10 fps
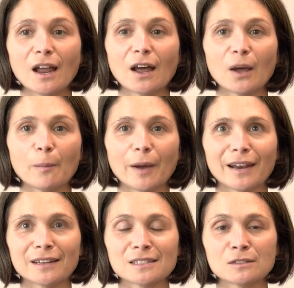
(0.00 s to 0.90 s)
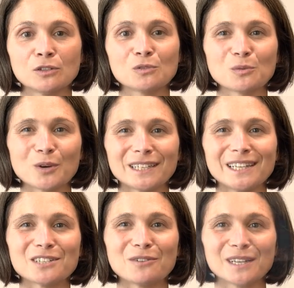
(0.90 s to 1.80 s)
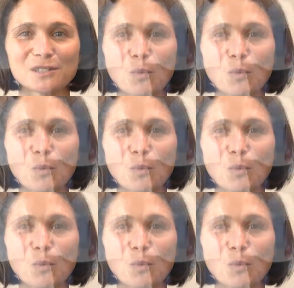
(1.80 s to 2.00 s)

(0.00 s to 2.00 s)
And I use the word leader in its